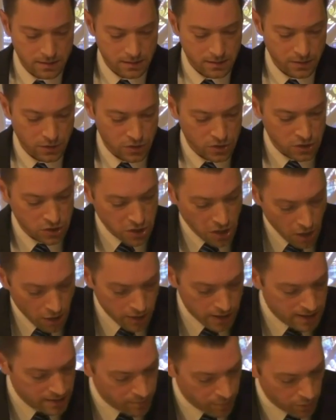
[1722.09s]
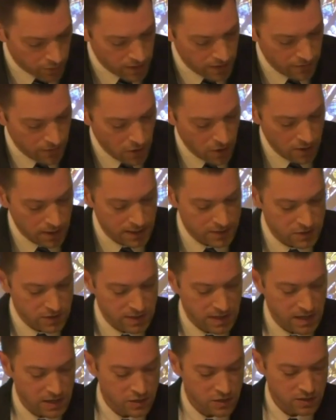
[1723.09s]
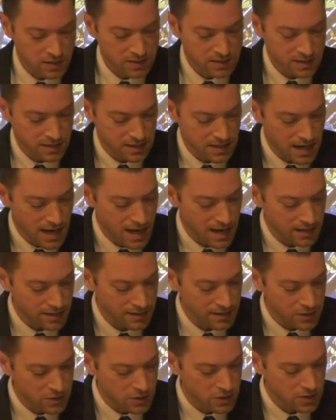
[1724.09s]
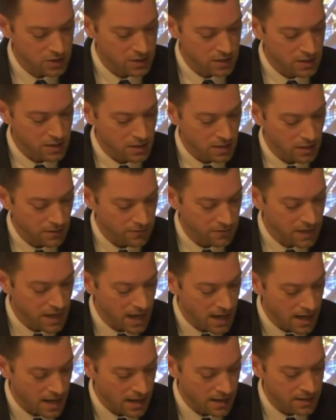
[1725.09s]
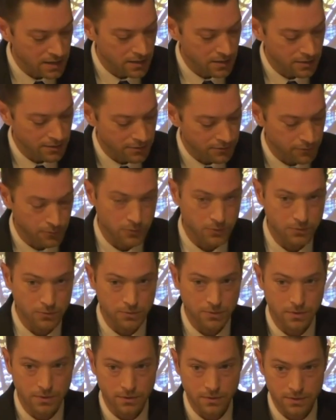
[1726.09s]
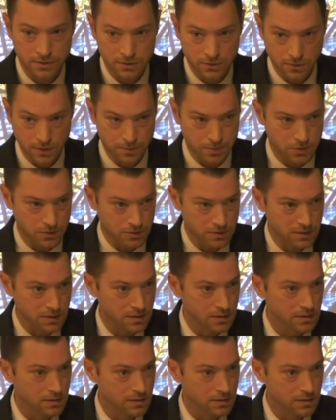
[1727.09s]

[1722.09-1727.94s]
the starting point of all education is the knowledge of God through the Scriptures.